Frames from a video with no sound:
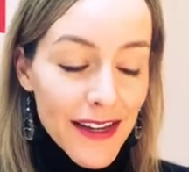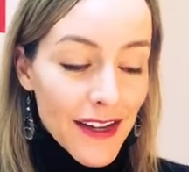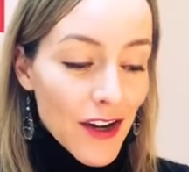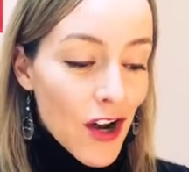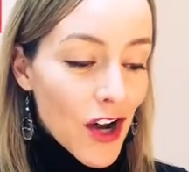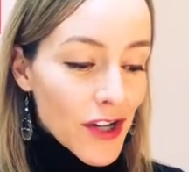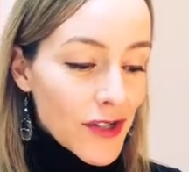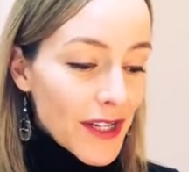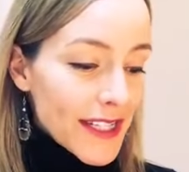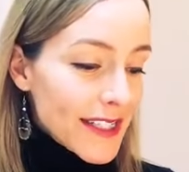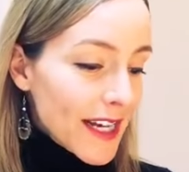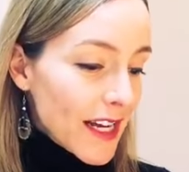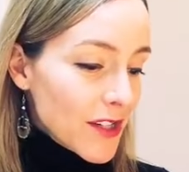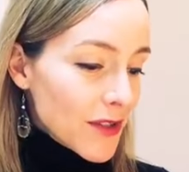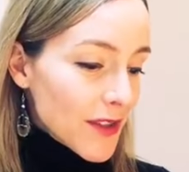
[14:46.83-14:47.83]
Contrast
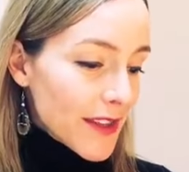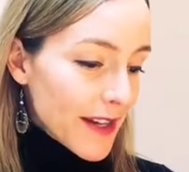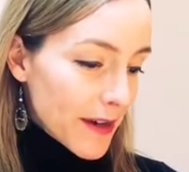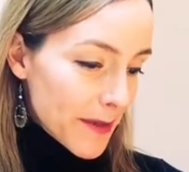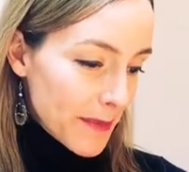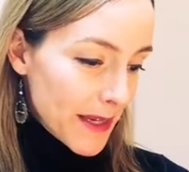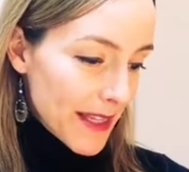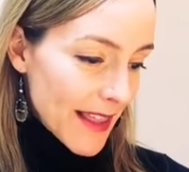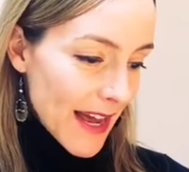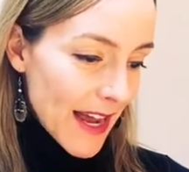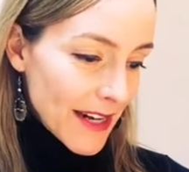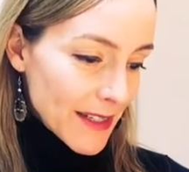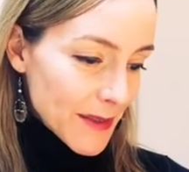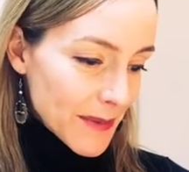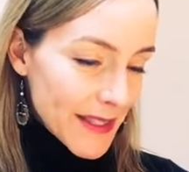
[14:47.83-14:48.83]
hydrotherapy,
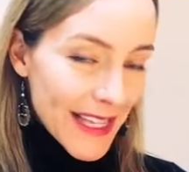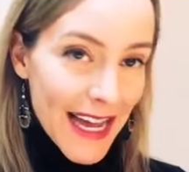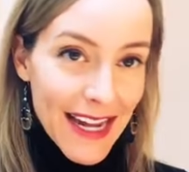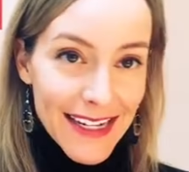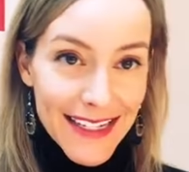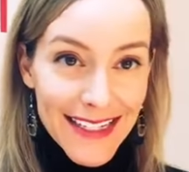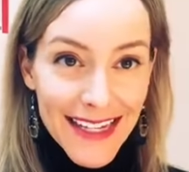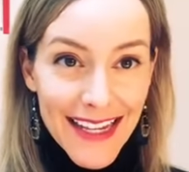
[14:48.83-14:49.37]
that is what that is.